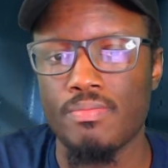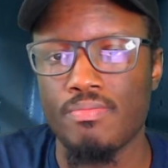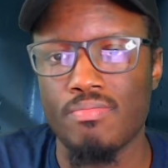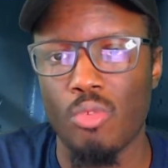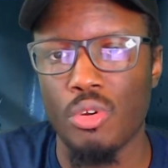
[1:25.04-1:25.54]

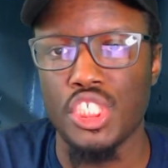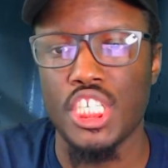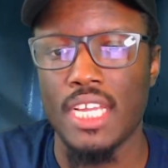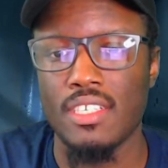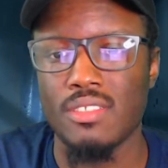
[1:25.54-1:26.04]
or a
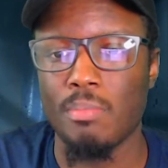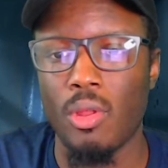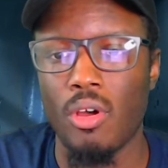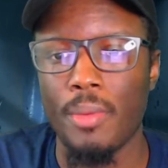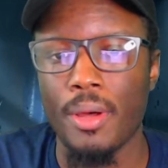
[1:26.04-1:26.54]
jet to
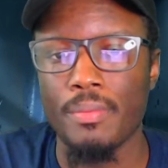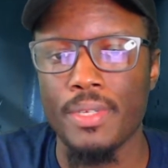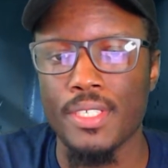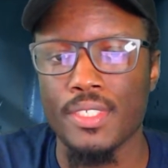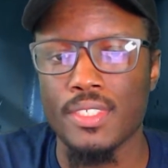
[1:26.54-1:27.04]
blow him up. He
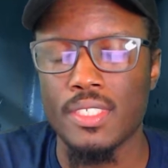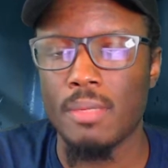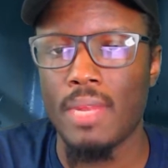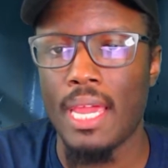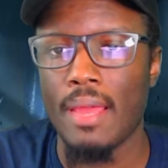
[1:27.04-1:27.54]
doesn't
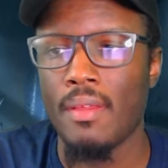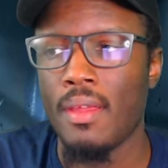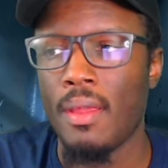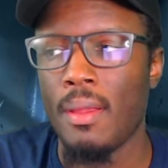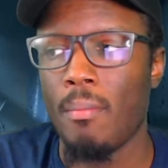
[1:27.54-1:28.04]
seem that
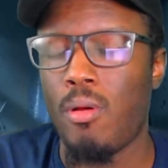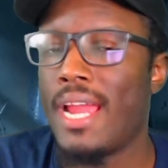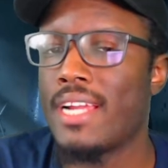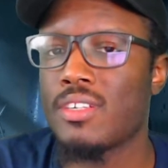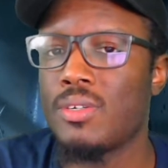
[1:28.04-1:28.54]

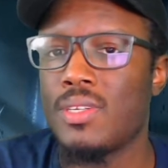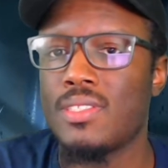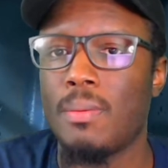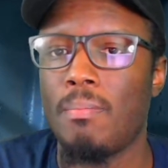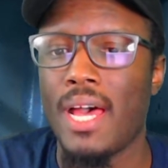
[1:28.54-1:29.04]
practical as
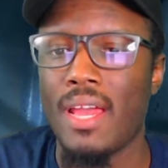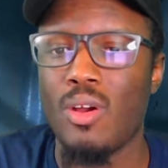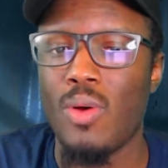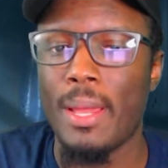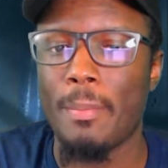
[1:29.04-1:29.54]
a
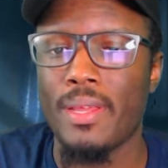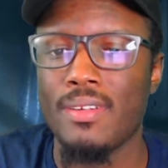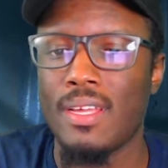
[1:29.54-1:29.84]
bioweapon.